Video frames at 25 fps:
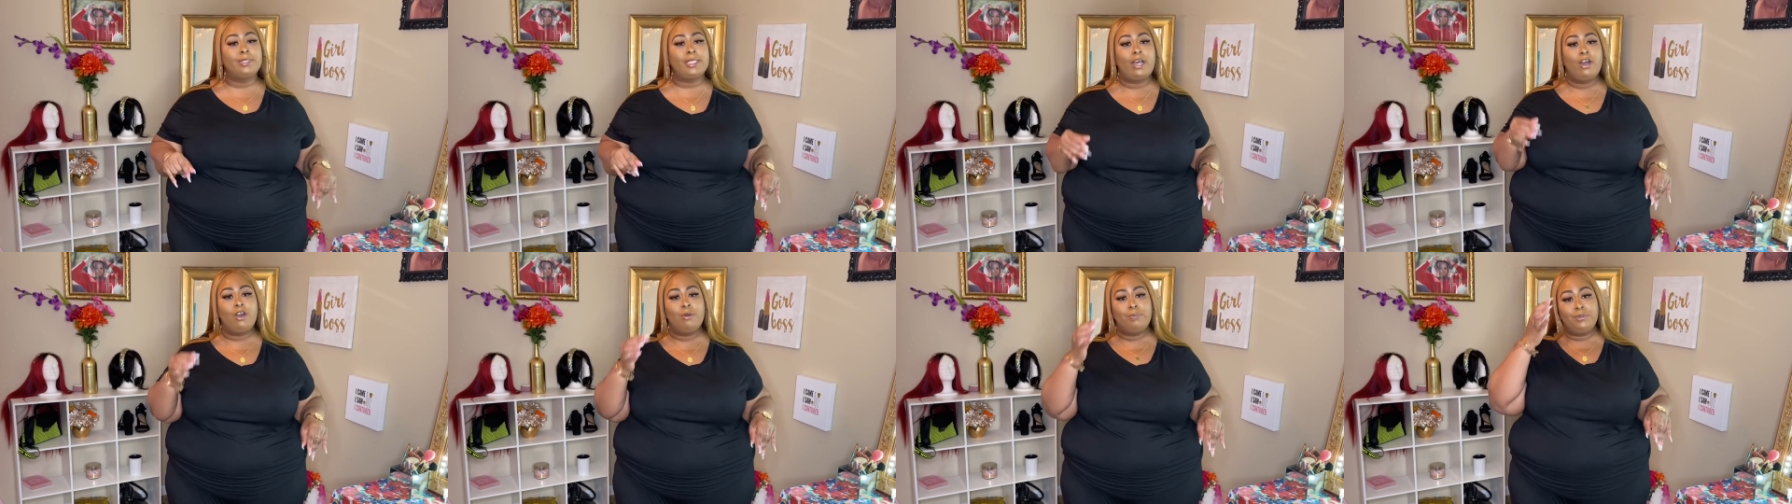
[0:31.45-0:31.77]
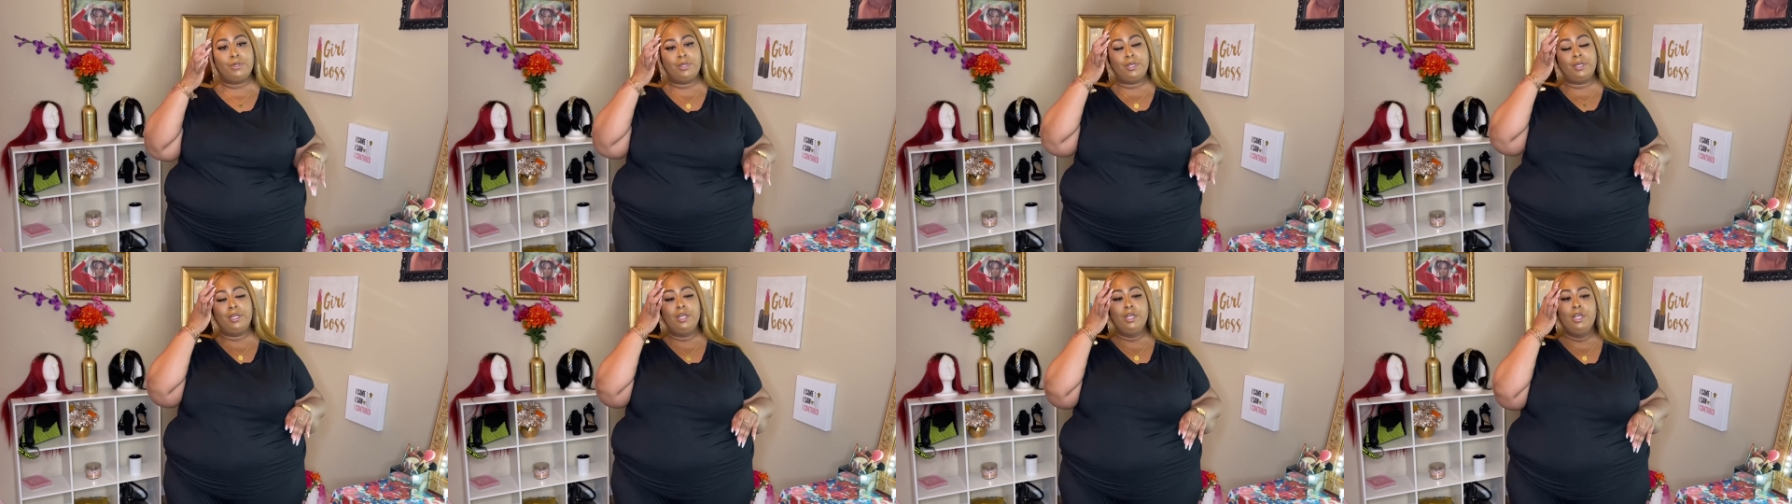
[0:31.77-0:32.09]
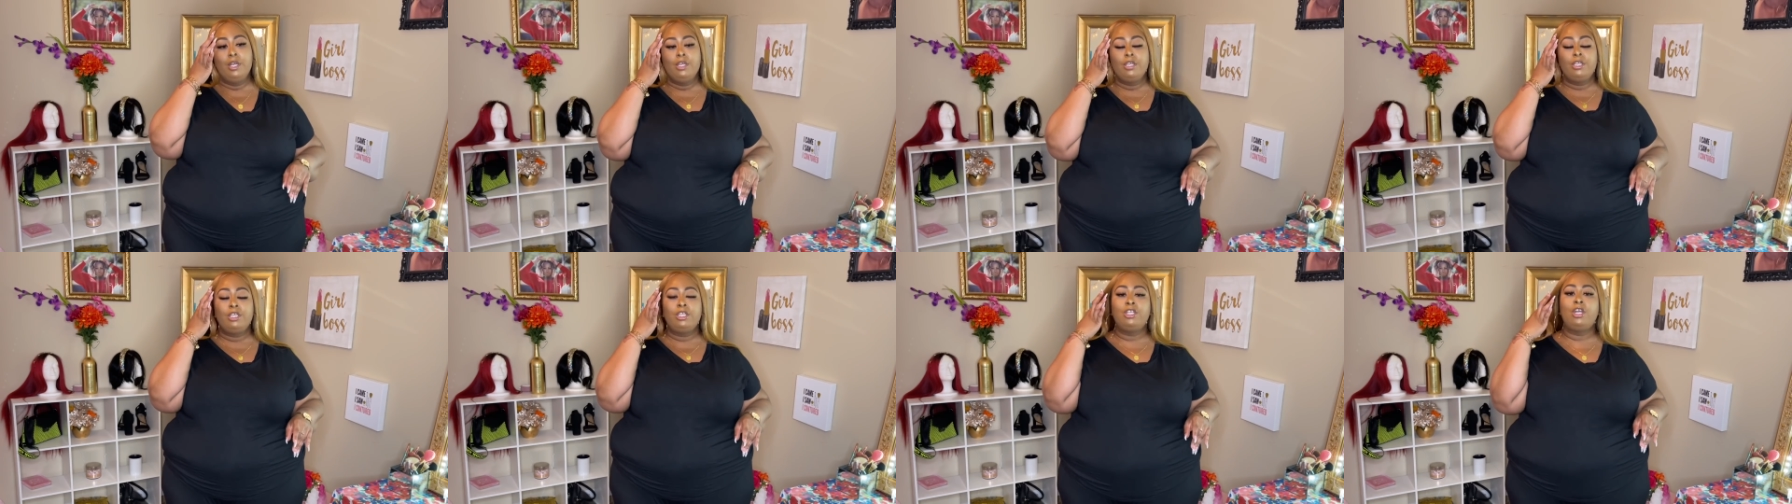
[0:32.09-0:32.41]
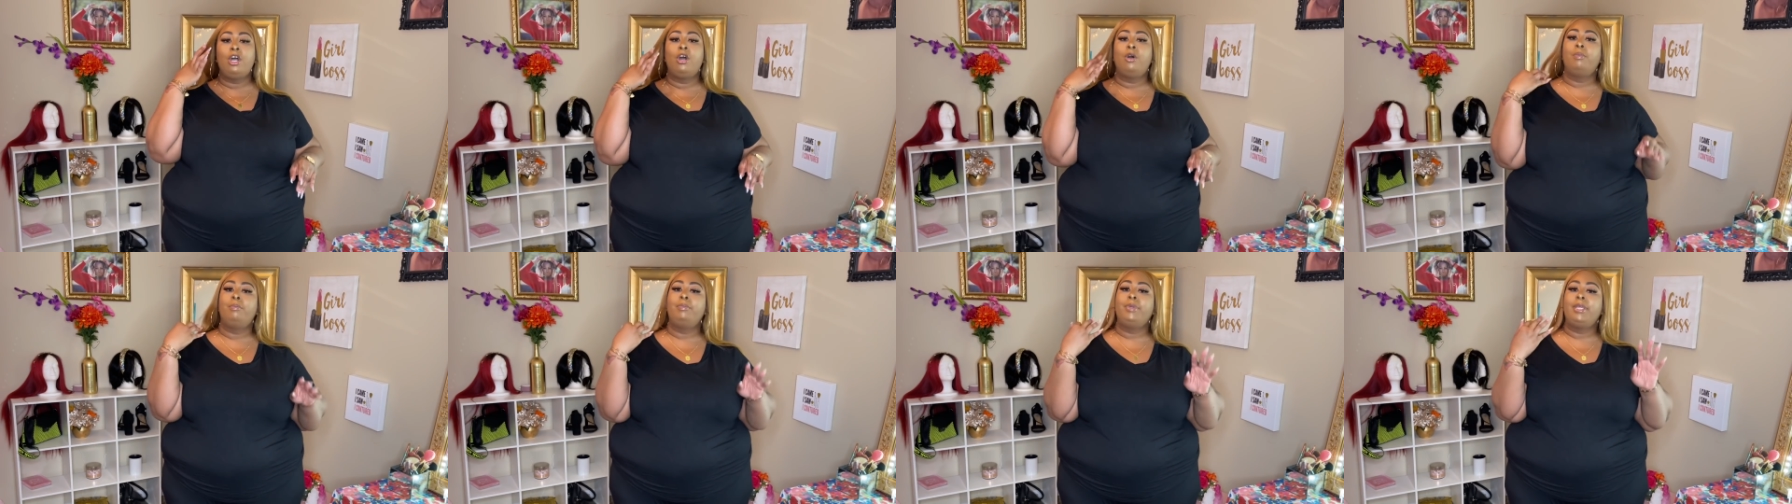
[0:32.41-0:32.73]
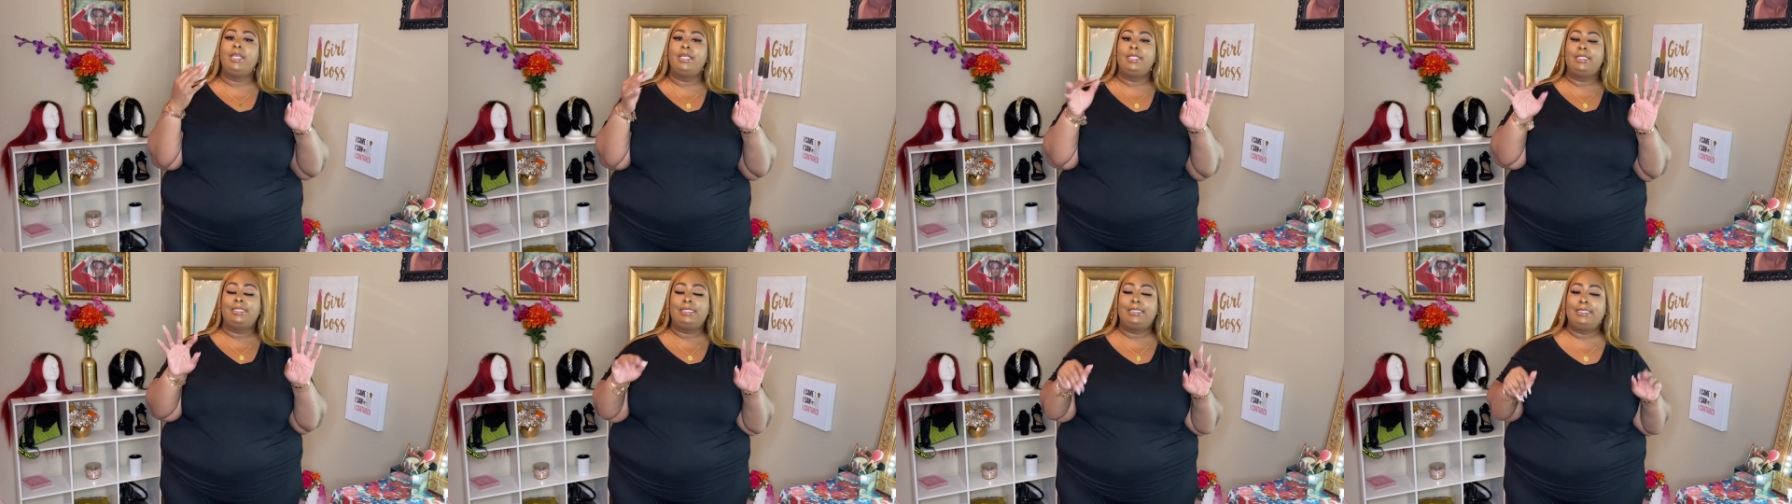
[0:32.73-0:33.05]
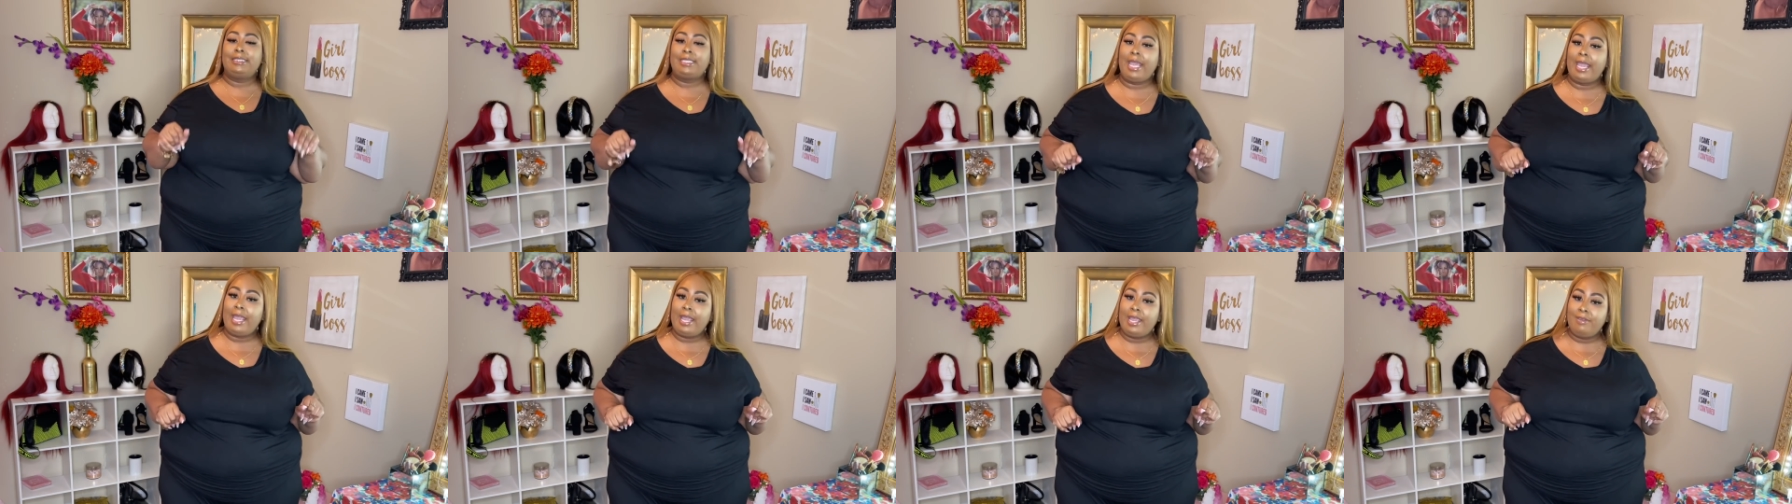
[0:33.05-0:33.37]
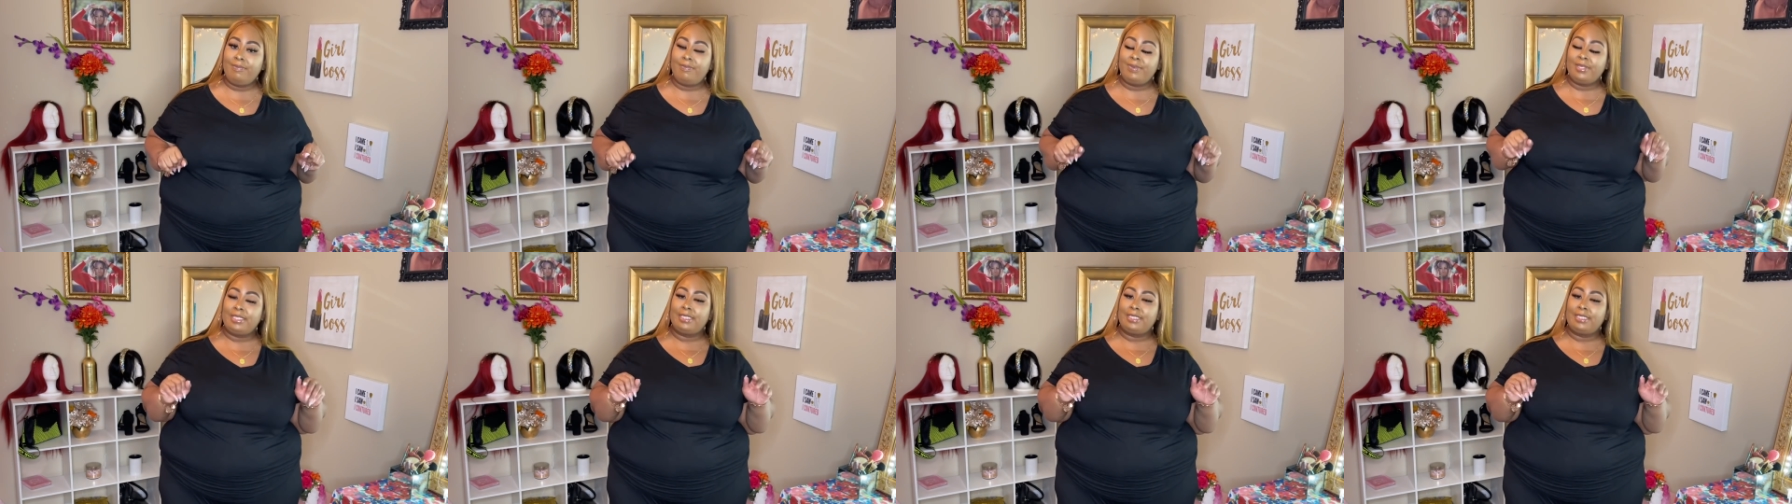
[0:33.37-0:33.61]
I hope you're, you know, being safe